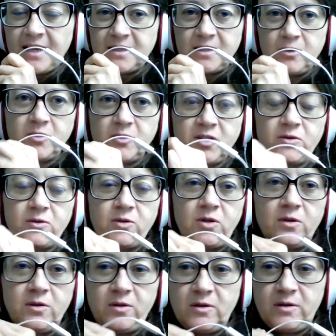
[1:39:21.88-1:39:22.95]
and also
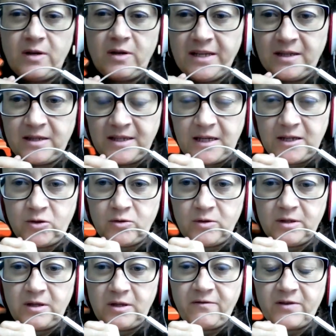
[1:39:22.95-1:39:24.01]
let's say to
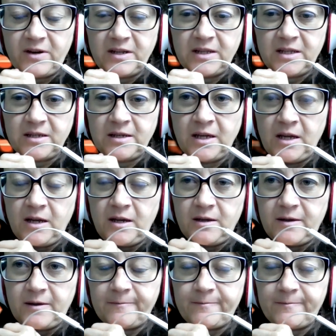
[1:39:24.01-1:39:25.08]
the different
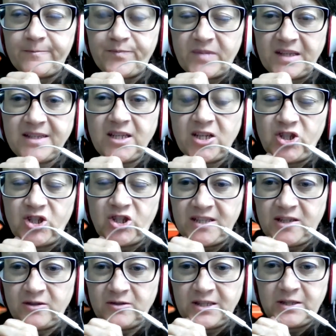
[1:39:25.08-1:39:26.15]

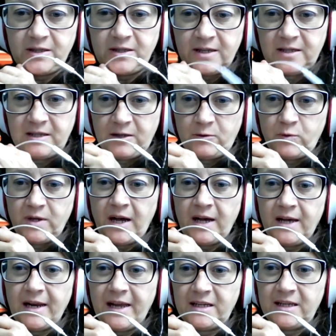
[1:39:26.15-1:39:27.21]
suggestions that we
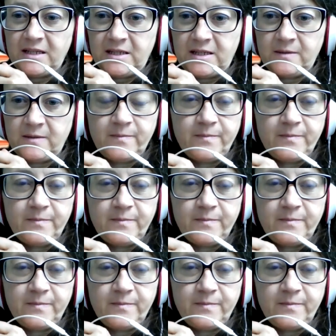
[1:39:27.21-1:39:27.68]
highlighted.